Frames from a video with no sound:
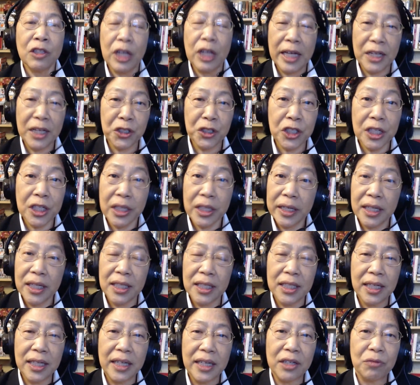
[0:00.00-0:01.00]

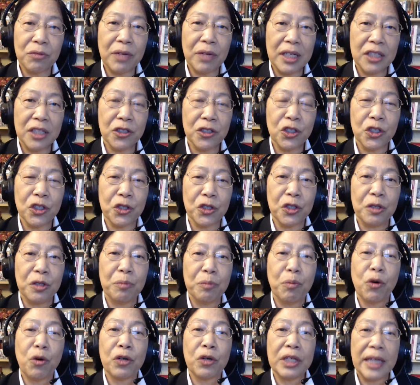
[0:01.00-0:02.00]
Escalating diuretics is an
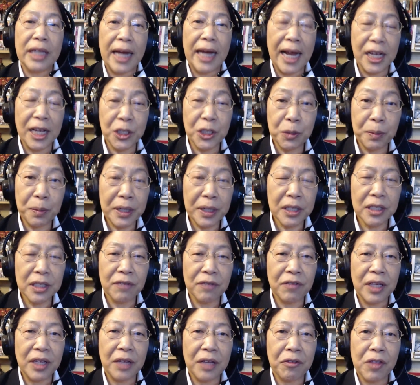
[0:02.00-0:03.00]
important aspect
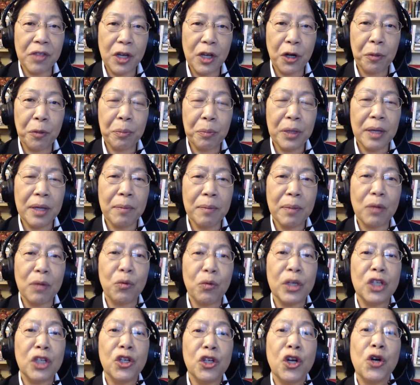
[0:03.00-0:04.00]
of that therapy, but
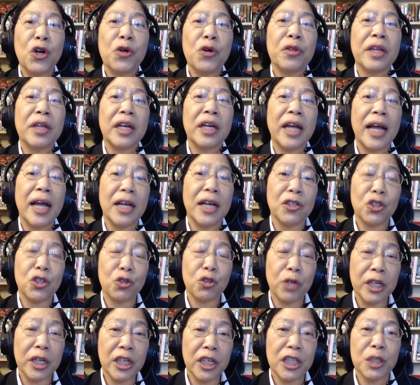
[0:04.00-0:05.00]
we know that as
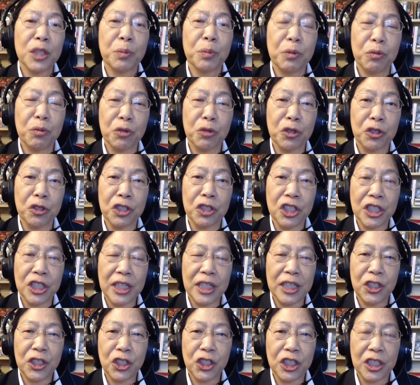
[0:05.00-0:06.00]
tricuspid
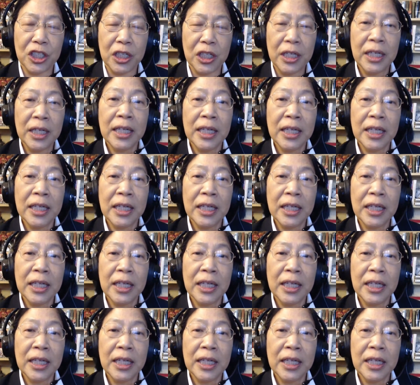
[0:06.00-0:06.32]
regurgitation